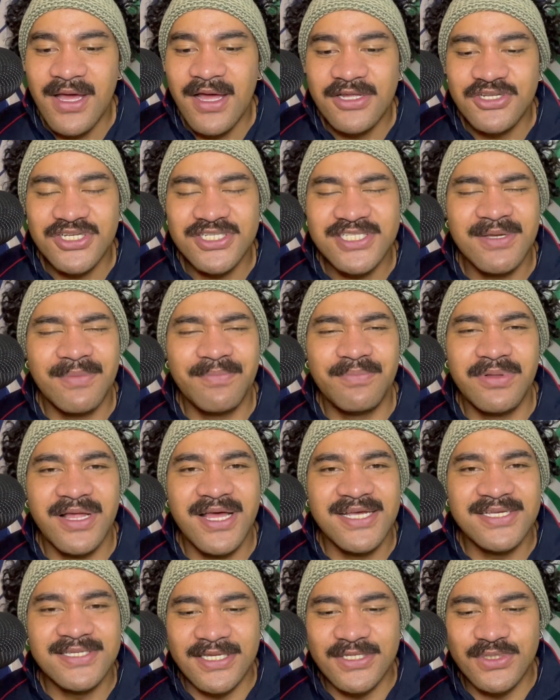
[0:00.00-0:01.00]
Just some
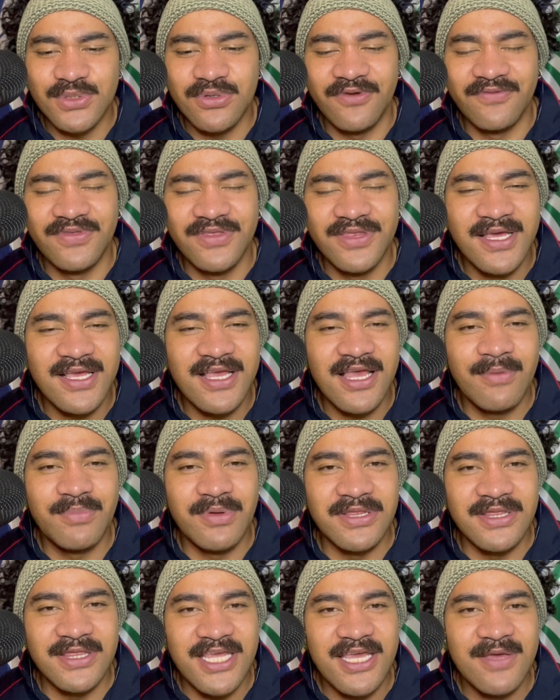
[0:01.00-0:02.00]
players that sort of dig a
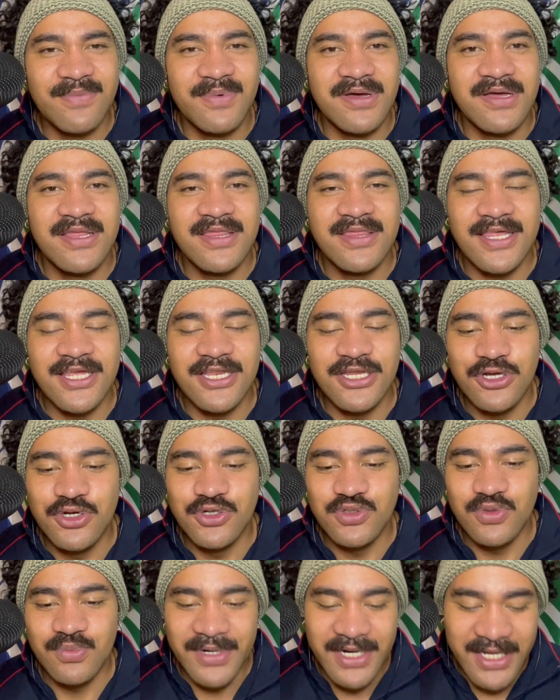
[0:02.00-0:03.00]
bit deeper than
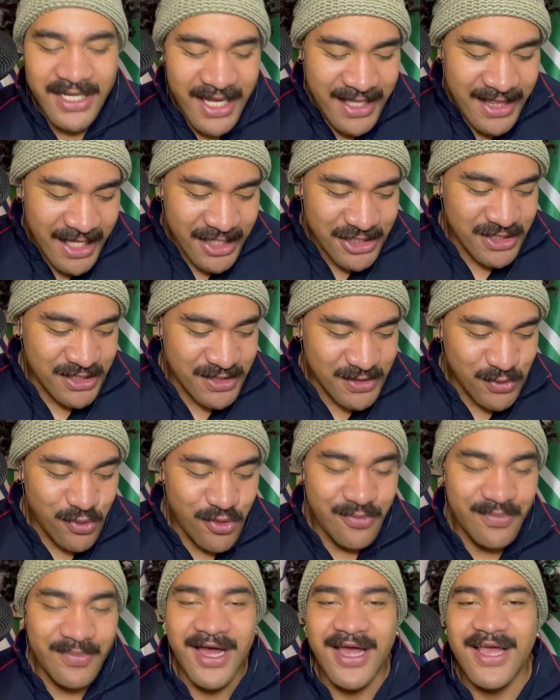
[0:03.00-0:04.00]
usual. But again, that's just sort
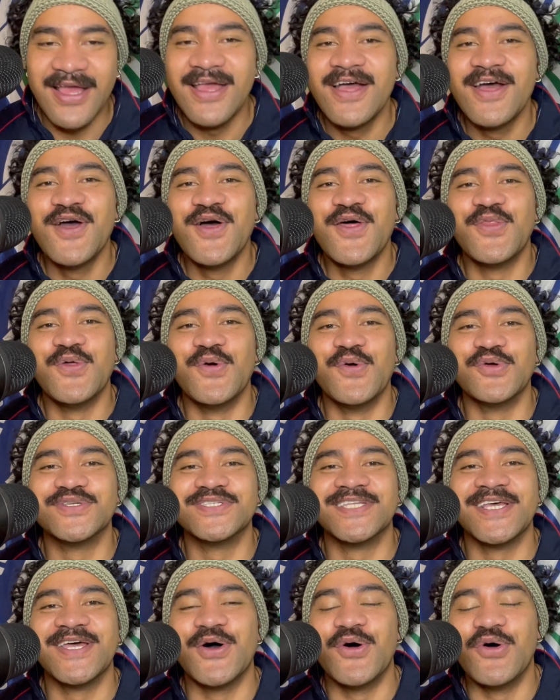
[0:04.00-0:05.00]
of my thoughts
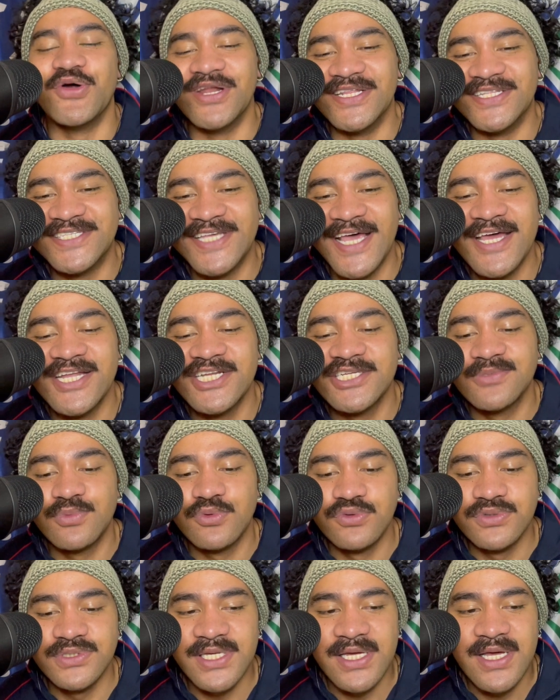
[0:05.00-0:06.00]
there on
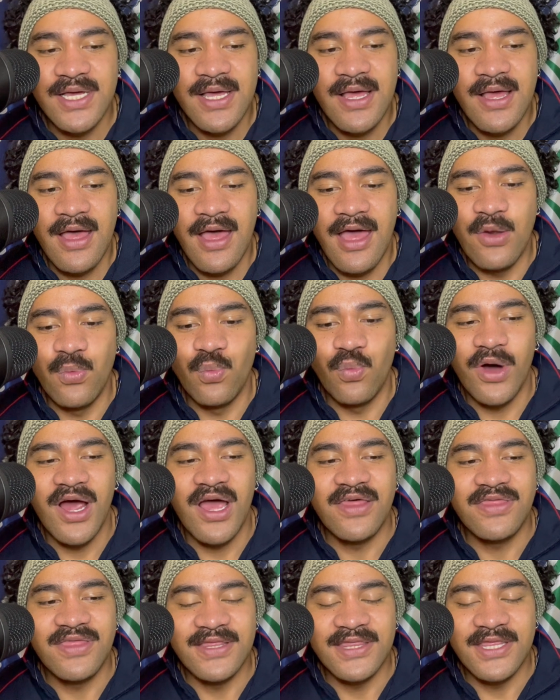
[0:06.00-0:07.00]
intangibles and why
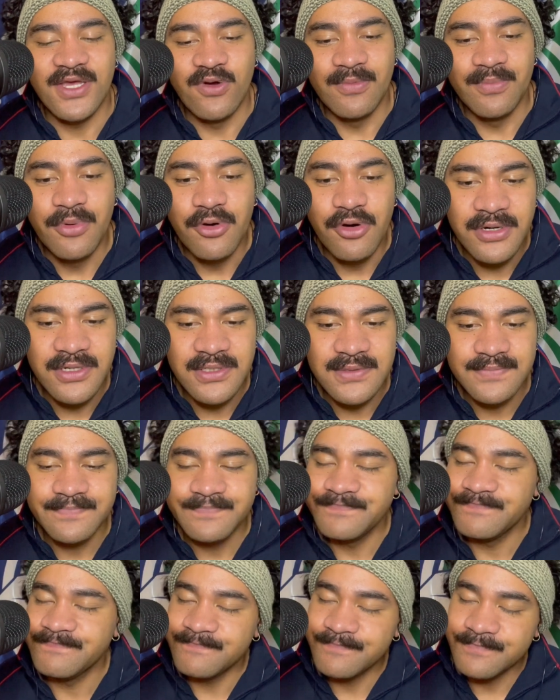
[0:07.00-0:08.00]
I think they're important,
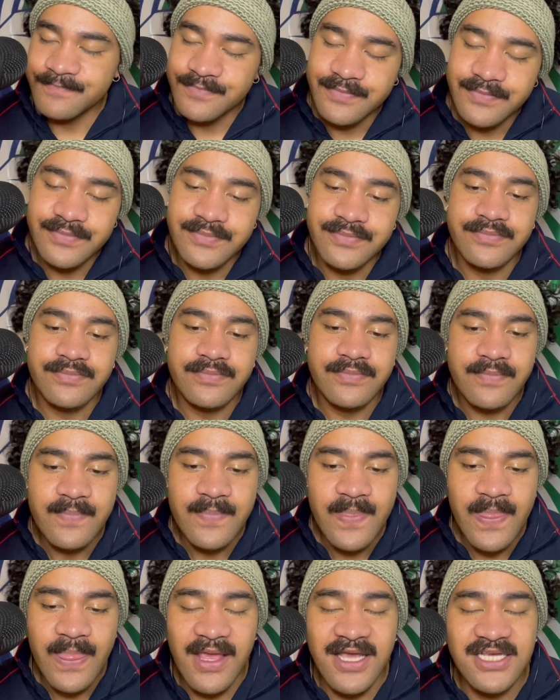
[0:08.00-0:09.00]

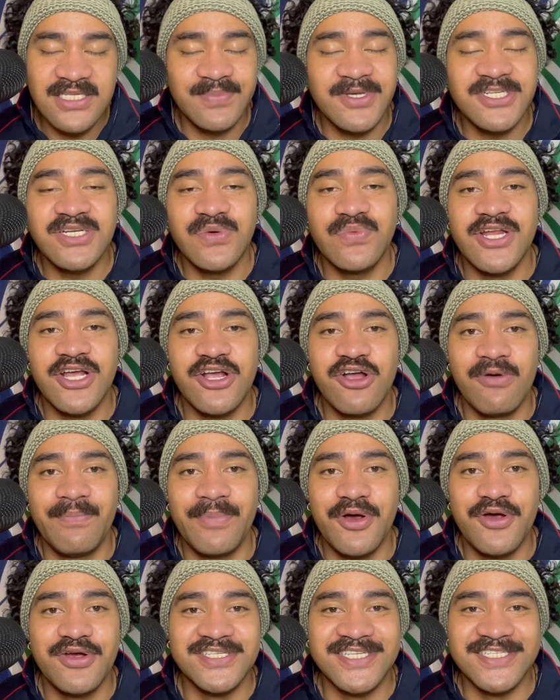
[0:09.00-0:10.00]
especially when you're
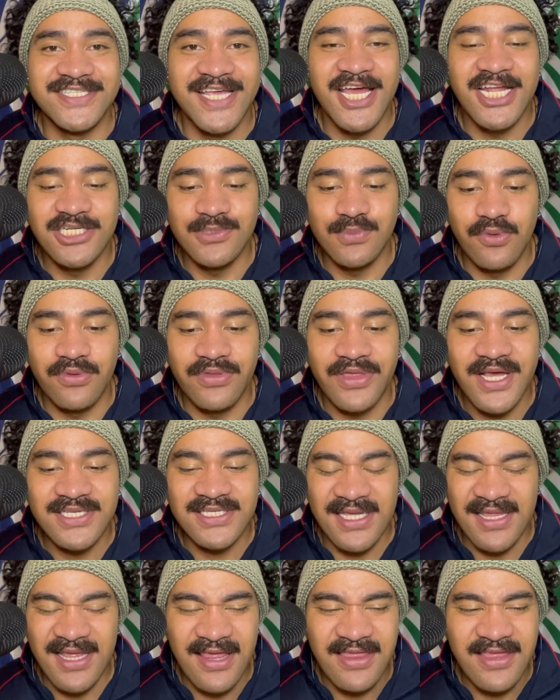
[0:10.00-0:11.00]
comparing to tangible things.
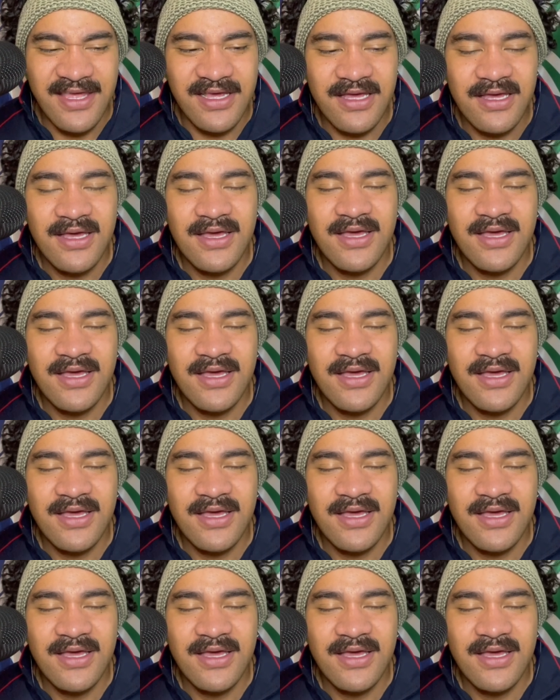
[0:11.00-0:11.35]
I think,